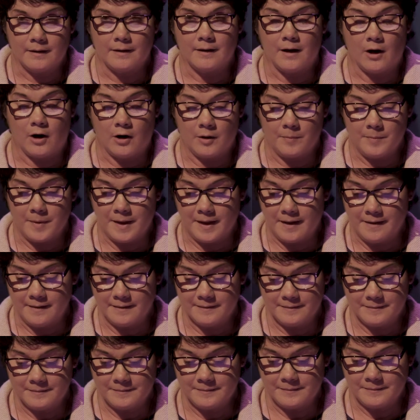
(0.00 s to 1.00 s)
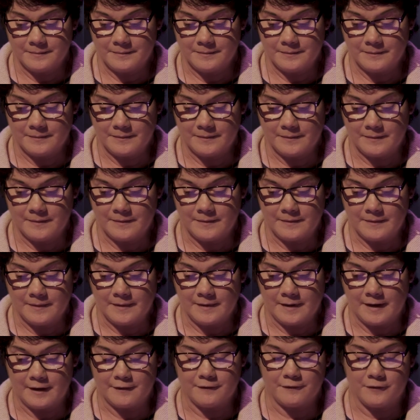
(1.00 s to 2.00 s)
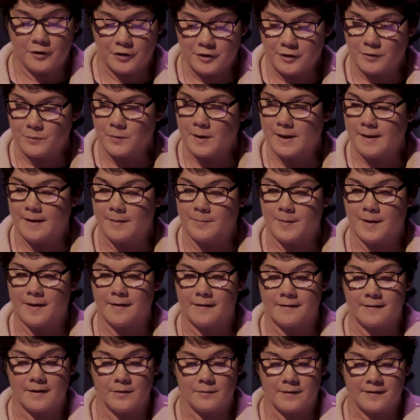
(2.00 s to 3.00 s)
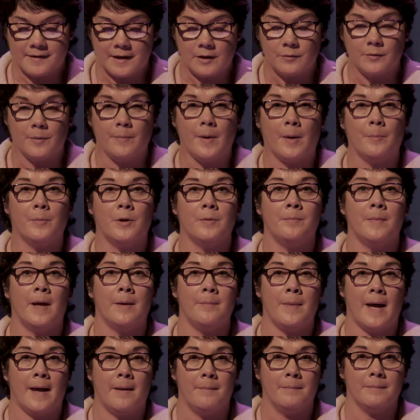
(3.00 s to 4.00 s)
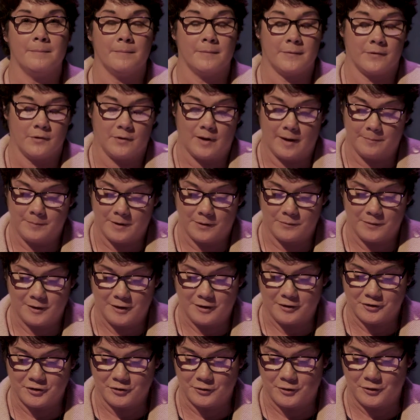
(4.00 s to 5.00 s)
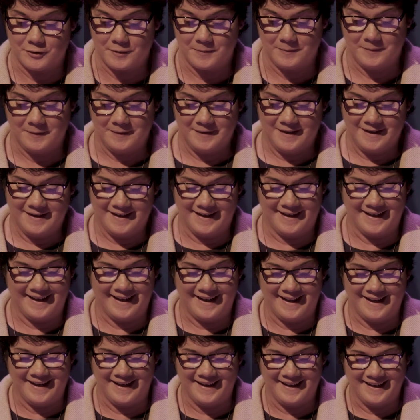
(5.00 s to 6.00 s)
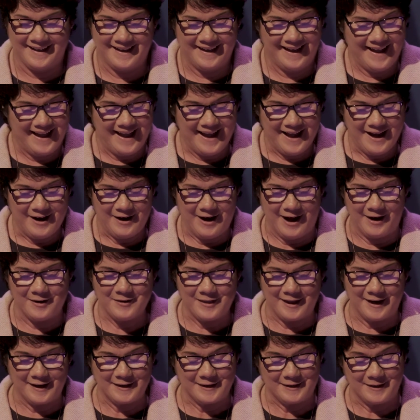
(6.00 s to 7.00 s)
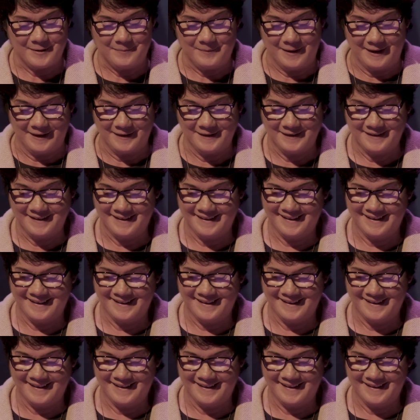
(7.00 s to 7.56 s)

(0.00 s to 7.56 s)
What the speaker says: or me. It's funny, really, because he still remembered my mum, so I'm not really sure how that came in.